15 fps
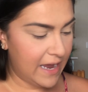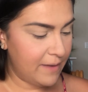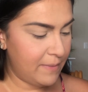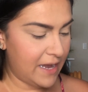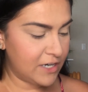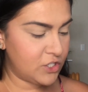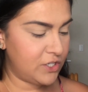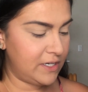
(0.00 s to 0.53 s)
I'm
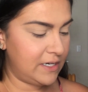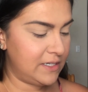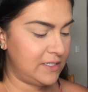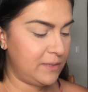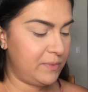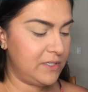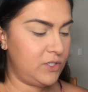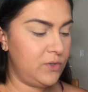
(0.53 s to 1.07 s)
actually gonna
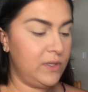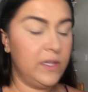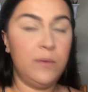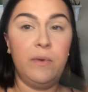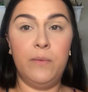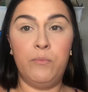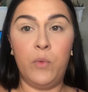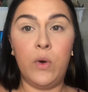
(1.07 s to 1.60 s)
dip into a little
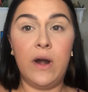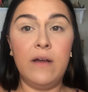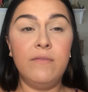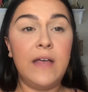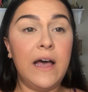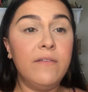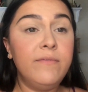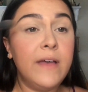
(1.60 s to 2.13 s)
bit more of
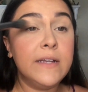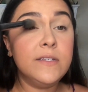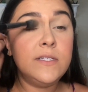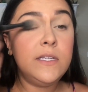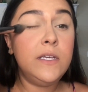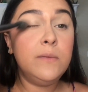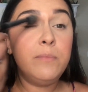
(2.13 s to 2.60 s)
that Fenty